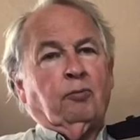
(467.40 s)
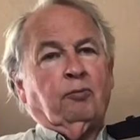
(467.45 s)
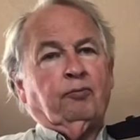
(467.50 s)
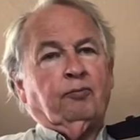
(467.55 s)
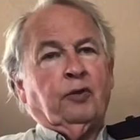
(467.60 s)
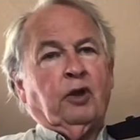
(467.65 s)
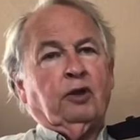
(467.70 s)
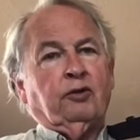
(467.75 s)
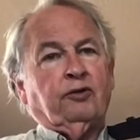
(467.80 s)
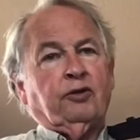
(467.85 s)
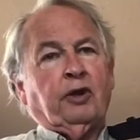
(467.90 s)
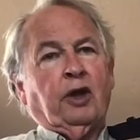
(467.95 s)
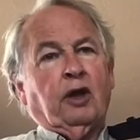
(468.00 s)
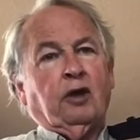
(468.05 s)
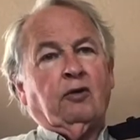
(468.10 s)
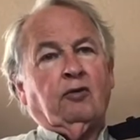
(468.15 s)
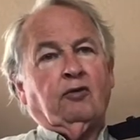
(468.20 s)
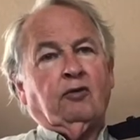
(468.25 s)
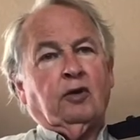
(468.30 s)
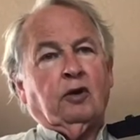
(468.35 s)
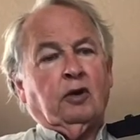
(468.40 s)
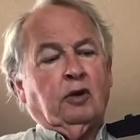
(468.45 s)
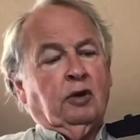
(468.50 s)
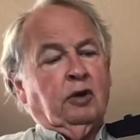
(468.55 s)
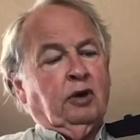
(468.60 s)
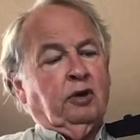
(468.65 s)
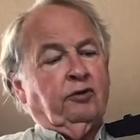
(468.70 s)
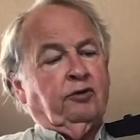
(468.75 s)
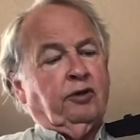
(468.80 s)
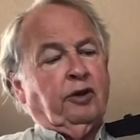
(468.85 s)
instead of
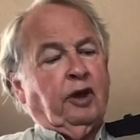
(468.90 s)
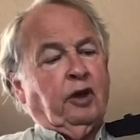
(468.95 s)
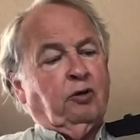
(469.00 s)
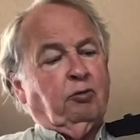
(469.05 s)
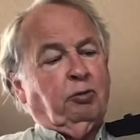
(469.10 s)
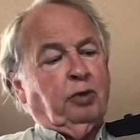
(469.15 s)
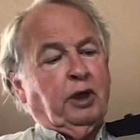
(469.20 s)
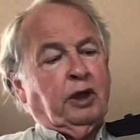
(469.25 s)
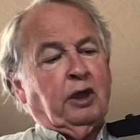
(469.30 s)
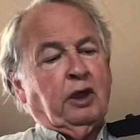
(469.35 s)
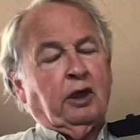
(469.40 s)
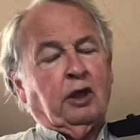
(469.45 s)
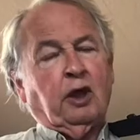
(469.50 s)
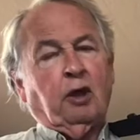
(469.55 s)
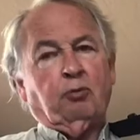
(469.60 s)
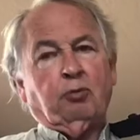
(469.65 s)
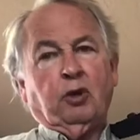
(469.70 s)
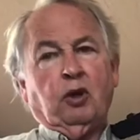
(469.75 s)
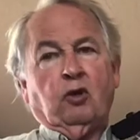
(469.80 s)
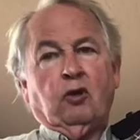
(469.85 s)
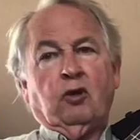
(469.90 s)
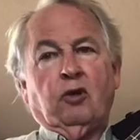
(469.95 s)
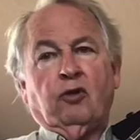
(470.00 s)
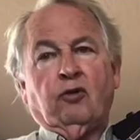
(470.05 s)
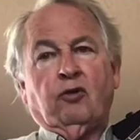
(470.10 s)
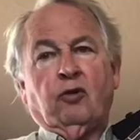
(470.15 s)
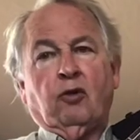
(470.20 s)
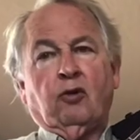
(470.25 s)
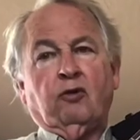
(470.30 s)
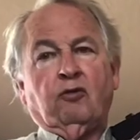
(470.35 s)
picking up your
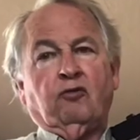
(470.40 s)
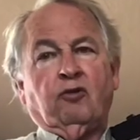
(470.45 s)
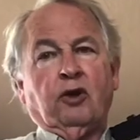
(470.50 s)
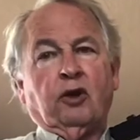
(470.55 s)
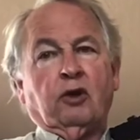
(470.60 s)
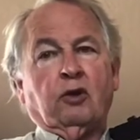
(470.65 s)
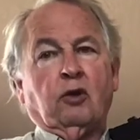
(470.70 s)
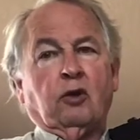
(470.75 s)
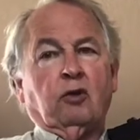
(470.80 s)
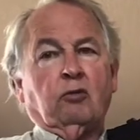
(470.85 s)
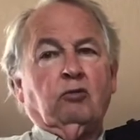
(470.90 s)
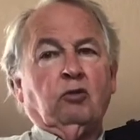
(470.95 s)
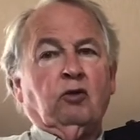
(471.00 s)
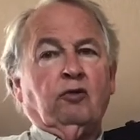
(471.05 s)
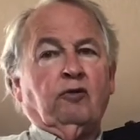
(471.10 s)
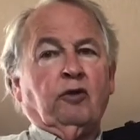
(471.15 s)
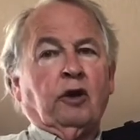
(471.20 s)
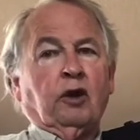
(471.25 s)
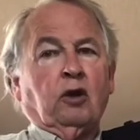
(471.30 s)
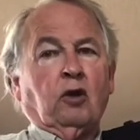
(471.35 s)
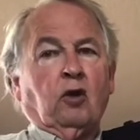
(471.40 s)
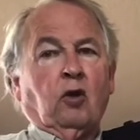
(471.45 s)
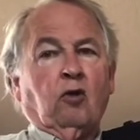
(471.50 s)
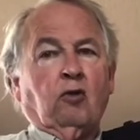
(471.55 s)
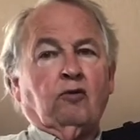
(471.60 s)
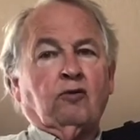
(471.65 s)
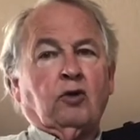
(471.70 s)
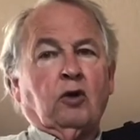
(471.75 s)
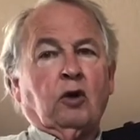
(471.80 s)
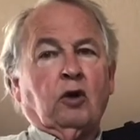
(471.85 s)
third finger and moving it
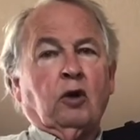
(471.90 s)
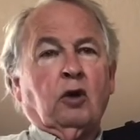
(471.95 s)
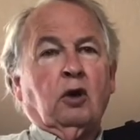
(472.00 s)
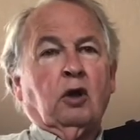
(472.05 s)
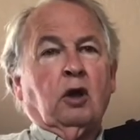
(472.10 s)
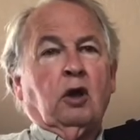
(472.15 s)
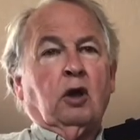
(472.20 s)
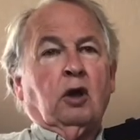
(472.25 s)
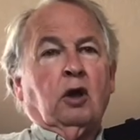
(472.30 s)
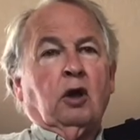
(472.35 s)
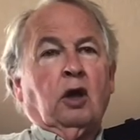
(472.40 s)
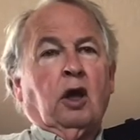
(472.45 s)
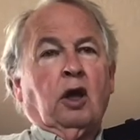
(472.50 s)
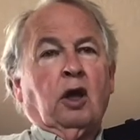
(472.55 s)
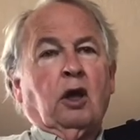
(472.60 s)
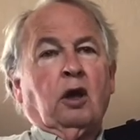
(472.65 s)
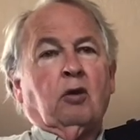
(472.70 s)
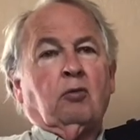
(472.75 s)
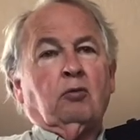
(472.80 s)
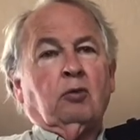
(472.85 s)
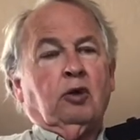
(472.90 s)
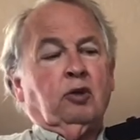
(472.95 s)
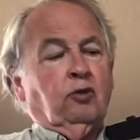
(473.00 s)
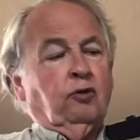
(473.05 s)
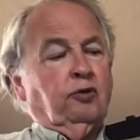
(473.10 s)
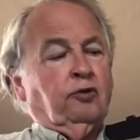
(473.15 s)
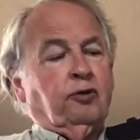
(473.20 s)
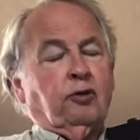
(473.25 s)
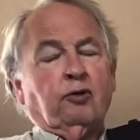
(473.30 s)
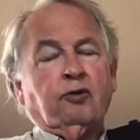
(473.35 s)
over,
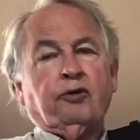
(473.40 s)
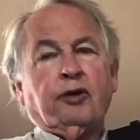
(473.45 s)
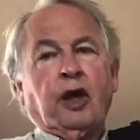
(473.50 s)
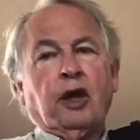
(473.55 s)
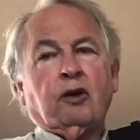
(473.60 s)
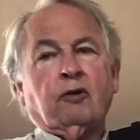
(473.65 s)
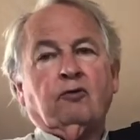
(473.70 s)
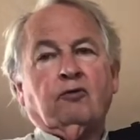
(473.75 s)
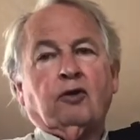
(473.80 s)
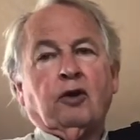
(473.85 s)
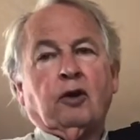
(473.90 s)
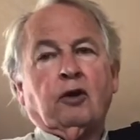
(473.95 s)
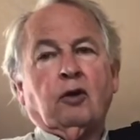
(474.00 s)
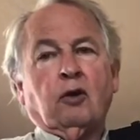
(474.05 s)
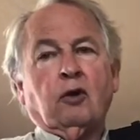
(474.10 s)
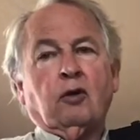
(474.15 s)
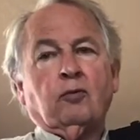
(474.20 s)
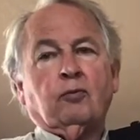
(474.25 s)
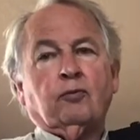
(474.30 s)
use your second finger.